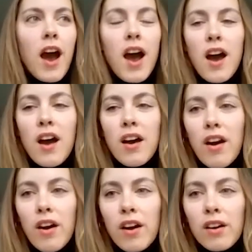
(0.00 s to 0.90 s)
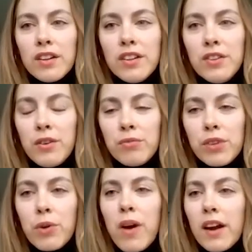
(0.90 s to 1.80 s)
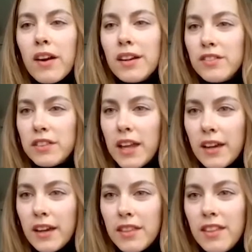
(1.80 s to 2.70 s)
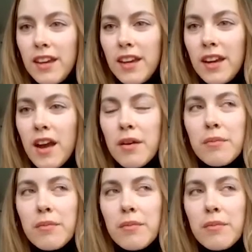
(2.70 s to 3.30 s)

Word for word: require kind of lengthy